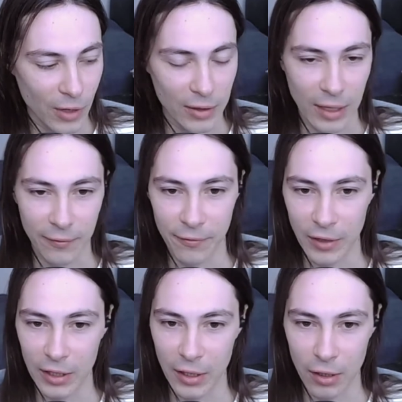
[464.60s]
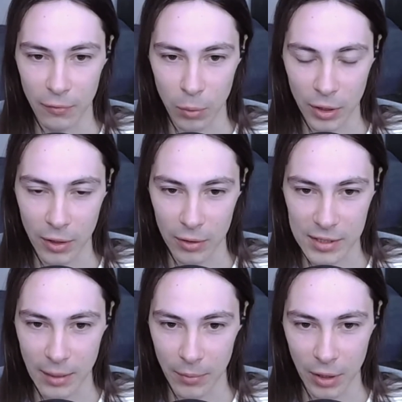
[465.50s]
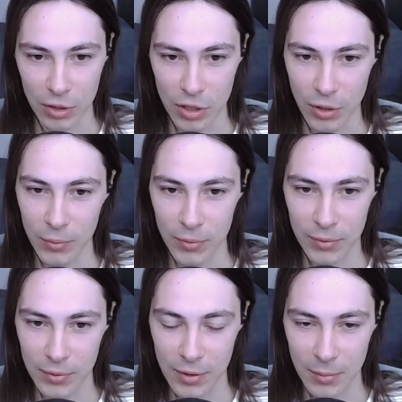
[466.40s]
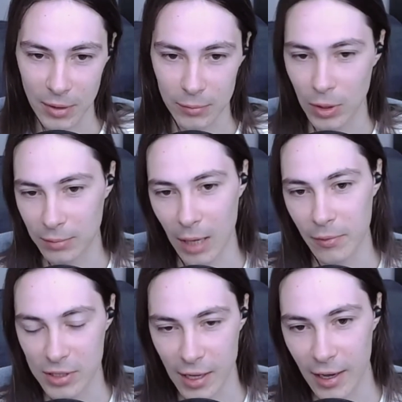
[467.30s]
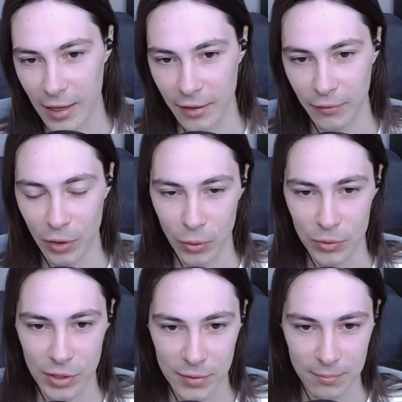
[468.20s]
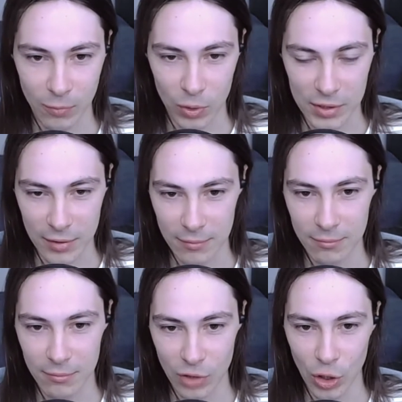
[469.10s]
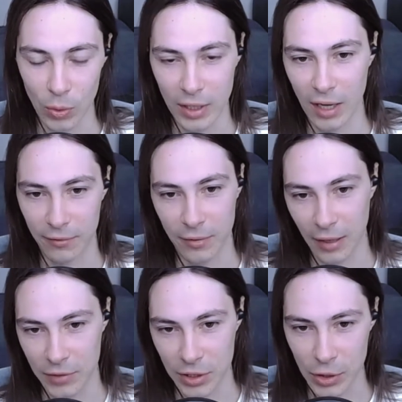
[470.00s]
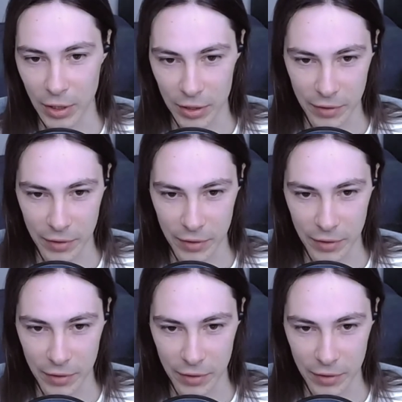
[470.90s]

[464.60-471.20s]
feeling of working on something new. Well, obviously Ionic Vue just wasn't new enough after 2 years of